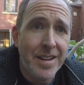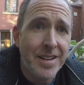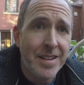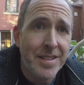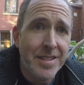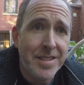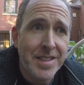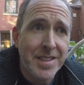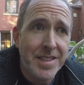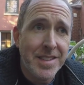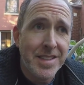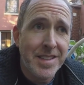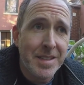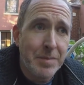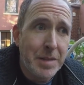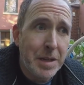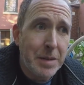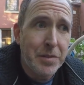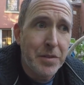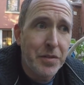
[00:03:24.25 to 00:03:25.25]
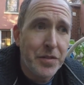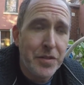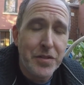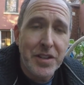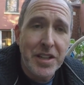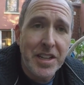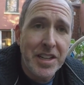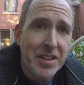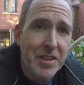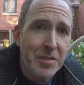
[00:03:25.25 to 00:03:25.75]
September
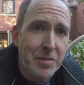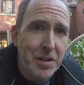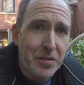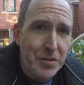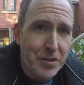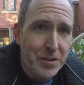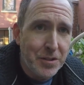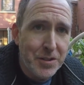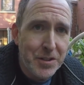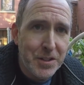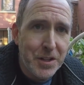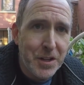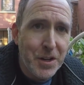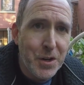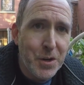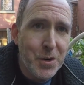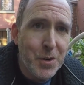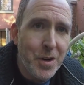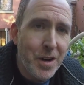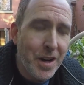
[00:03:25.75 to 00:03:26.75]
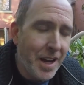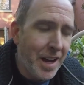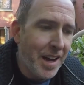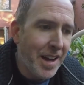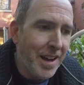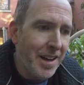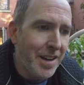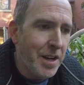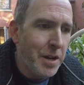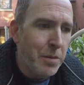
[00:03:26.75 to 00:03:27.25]
15th, my first go
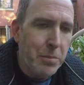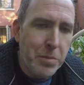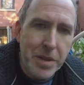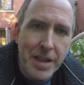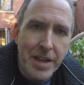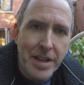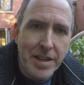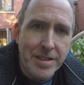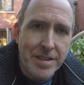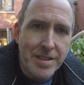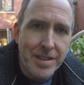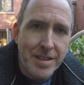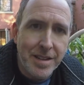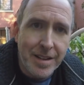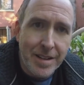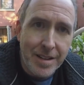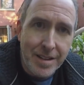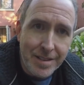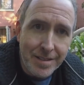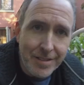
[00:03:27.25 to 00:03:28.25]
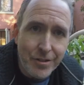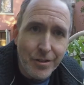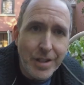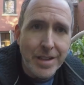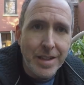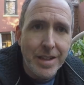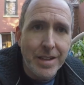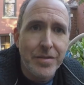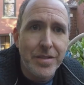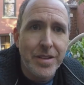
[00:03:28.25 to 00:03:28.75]
at planting green
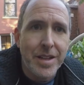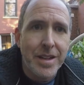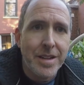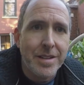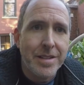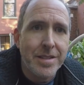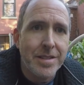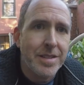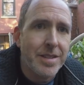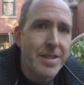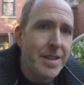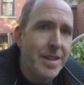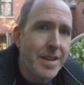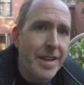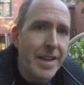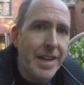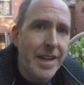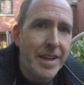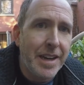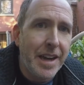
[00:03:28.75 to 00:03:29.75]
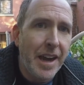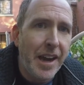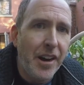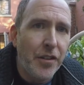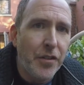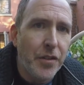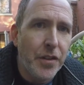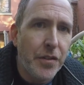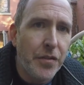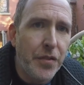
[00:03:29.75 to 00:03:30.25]
leaf lettuce and kale
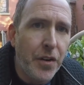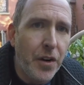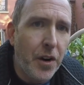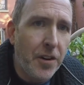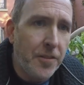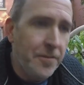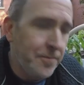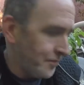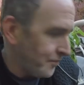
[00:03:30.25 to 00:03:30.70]
for the fall.